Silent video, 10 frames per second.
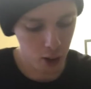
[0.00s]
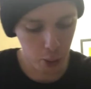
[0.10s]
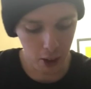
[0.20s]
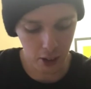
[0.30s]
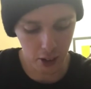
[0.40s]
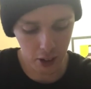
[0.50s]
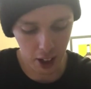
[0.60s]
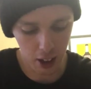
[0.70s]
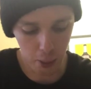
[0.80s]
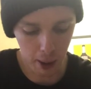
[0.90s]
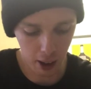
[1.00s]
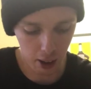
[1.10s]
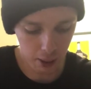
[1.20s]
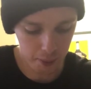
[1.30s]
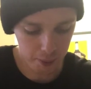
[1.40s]
expect it to taste bang
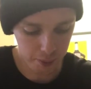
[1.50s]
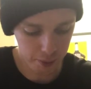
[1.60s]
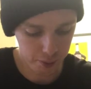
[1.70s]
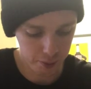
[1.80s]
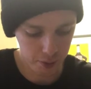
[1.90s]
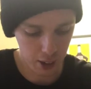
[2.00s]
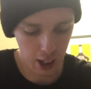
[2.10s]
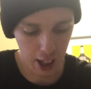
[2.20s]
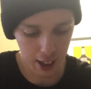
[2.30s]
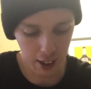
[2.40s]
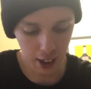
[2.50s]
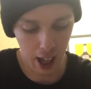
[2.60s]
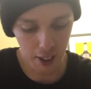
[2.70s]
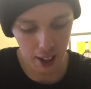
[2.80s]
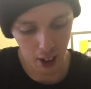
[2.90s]
on, like
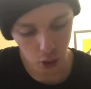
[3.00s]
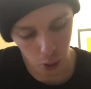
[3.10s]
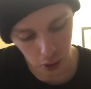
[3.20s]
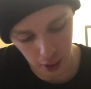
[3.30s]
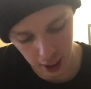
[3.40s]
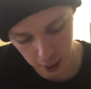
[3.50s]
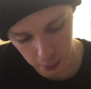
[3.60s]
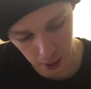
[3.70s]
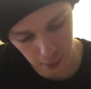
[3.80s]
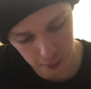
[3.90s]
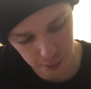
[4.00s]
the actual thing, but